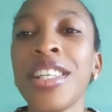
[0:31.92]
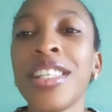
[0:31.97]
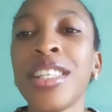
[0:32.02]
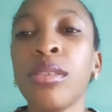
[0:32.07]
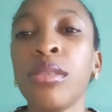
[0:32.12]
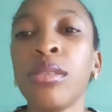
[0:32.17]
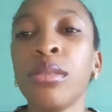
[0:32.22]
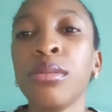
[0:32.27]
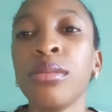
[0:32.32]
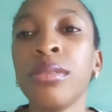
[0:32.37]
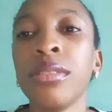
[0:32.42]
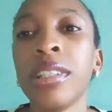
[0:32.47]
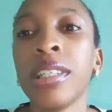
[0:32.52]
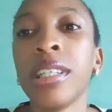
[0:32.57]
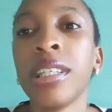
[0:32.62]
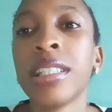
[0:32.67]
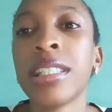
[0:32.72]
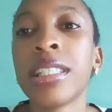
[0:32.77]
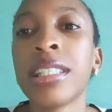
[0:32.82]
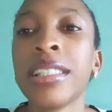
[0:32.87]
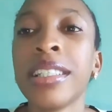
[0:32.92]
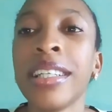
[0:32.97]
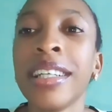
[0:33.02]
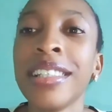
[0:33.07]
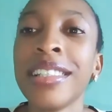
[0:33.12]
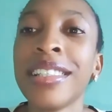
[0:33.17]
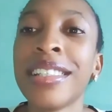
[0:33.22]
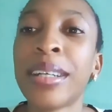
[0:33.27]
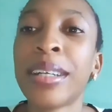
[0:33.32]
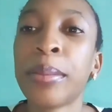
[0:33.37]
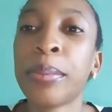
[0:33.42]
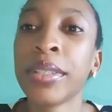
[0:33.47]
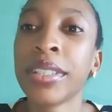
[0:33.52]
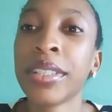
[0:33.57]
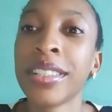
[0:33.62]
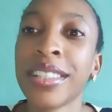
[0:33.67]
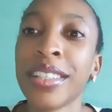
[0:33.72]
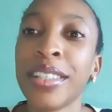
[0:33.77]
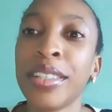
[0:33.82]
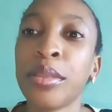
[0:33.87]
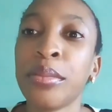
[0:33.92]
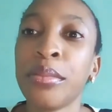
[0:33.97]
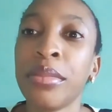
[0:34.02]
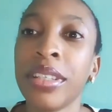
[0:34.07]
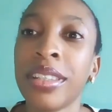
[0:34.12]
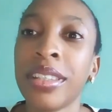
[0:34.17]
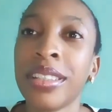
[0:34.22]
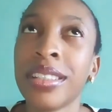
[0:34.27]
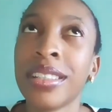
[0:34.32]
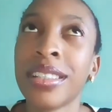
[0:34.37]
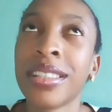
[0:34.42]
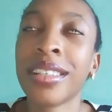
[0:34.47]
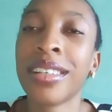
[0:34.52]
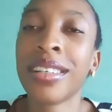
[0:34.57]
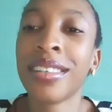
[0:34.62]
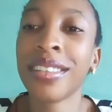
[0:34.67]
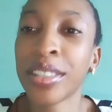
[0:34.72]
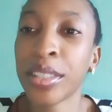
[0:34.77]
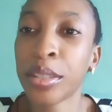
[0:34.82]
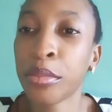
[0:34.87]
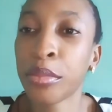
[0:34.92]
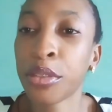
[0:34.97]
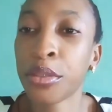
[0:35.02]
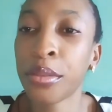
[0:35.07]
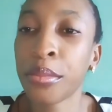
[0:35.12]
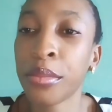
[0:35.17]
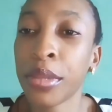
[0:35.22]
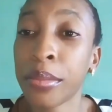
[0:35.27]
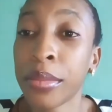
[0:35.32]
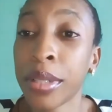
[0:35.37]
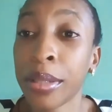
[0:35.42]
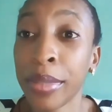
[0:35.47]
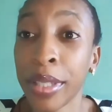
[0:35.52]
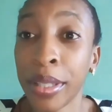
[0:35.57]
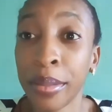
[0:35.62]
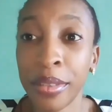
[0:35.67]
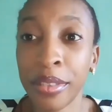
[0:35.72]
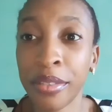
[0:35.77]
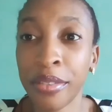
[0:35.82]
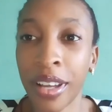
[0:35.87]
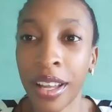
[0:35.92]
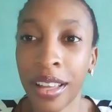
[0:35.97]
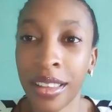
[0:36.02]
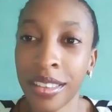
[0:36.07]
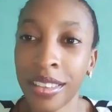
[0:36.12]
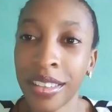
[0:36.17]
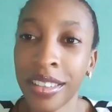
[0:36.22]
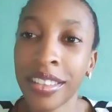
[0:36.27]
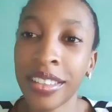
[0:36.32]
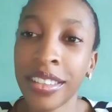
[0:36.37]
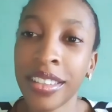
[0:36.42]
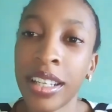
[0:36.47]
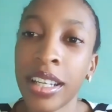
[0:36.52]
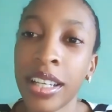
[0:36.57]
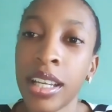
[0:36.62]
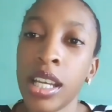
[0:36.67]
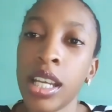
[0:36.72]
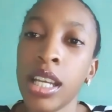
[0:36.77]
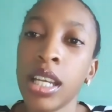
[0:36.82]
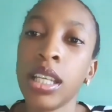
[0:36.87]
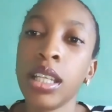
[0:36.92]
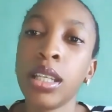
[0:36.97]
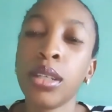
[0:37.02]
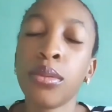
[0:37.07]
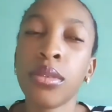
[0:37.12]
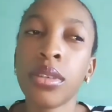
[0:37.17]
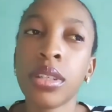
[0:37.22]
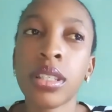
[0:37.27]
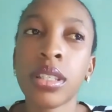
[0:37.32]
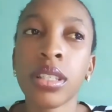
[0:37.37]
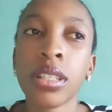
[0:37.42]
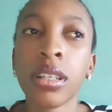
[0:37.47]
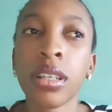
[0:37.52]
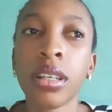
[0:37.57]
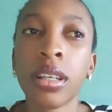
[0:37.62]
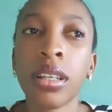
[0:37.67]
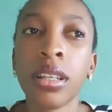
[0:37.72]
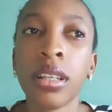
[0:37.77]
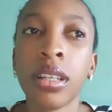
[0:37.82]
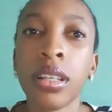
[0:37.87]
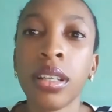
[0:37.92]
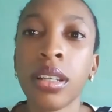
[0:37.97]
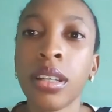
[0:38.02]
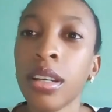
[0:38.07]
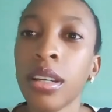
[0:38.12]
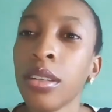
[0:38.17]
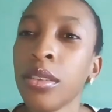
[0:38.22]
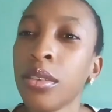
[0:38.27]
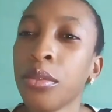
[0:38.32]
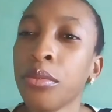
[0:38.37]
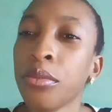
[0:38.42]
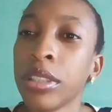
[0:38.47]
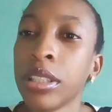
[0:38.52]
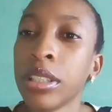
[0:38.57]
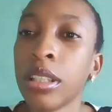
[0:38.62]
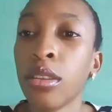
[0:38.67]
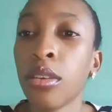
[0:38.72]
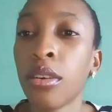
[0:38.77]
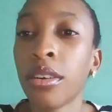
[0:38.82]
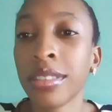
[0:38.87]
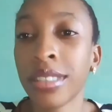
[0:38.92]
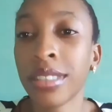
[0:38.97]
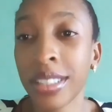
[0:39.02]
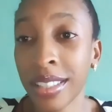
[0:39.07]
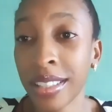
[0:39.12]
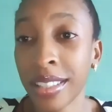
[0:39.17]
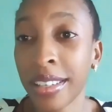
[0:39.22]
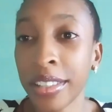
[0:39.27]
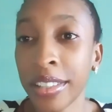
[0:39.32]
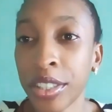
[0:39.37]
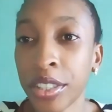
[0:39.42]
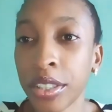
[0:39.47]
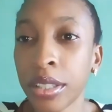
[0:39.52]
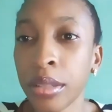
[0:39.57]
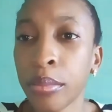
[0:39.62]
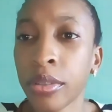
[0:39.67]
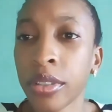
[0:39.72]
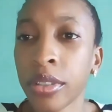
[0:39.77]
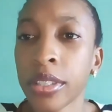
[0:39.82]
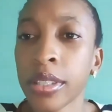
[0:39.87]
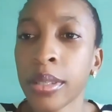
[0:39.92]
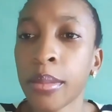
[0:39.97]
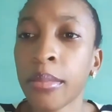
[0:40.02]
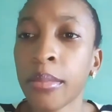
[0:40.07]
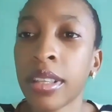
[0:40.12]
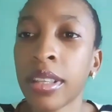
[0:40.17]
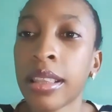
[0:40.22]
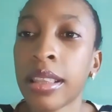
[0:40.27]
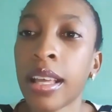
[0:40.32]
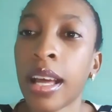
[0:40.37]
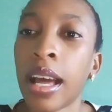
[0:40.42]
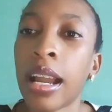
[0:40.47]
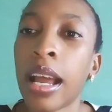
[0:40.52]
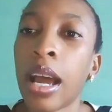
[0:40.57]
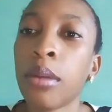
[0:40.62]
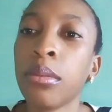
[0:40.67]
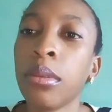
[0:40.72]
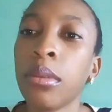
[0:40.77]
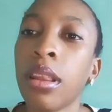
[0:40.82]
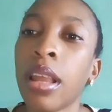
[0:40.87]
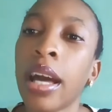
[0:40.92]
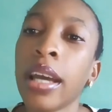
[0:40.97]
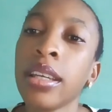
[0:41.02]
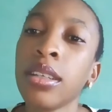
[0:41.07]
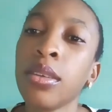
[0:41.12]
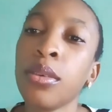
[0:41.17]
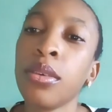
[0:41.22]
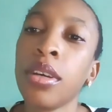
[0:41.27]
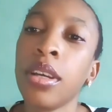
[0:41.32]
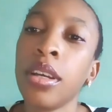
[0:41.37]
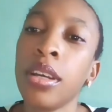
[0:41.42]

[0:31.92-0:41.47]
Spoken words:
So today's topic is going to be the discussion between me and my baby father. It was not a really long discussion, but it's something that I would like